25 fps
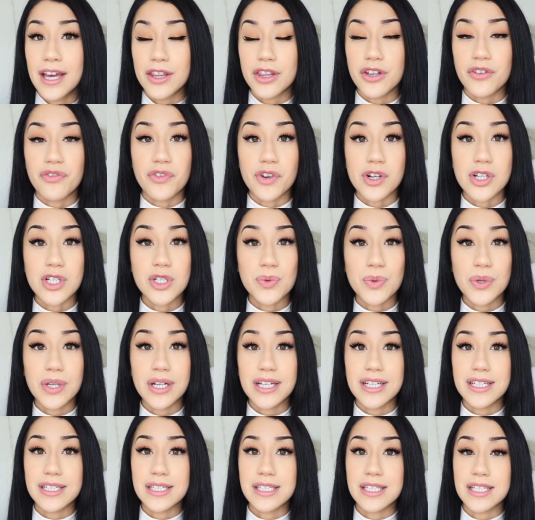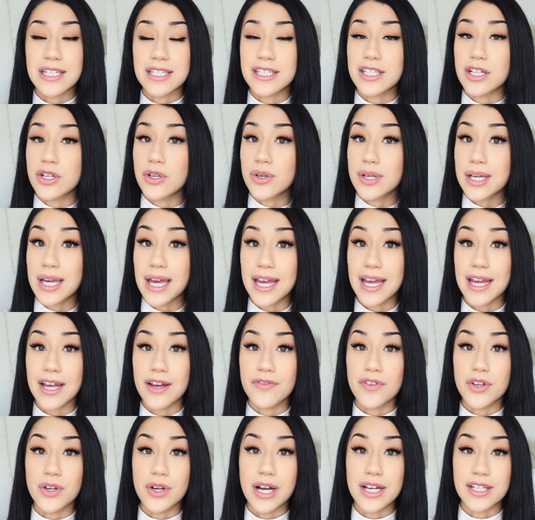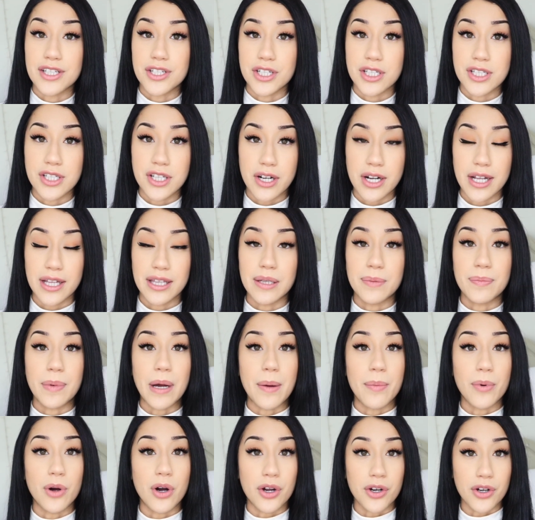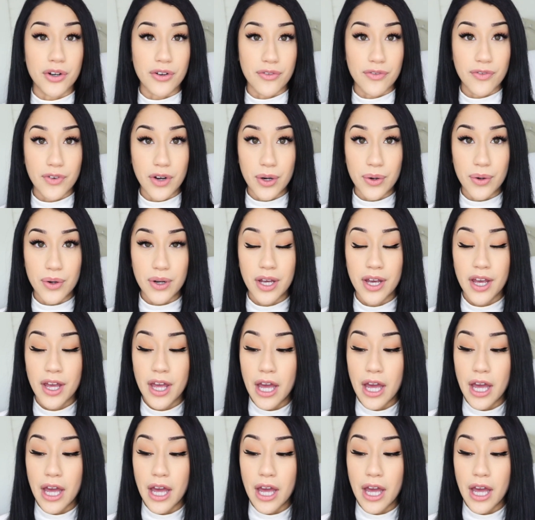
The first one is it okay if you guys are studying the Bible on your phone?